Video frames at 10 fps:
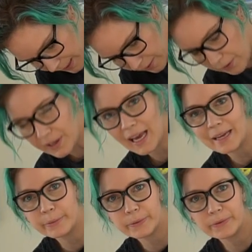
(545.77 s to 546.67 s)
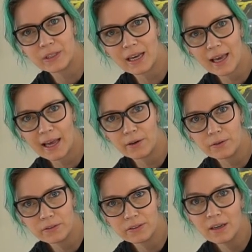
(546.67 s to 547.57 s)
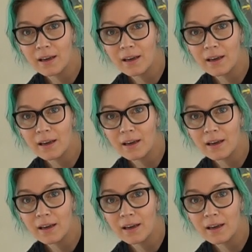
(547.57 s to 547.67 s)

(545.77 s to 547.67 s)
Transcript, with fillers: My cables are chaos.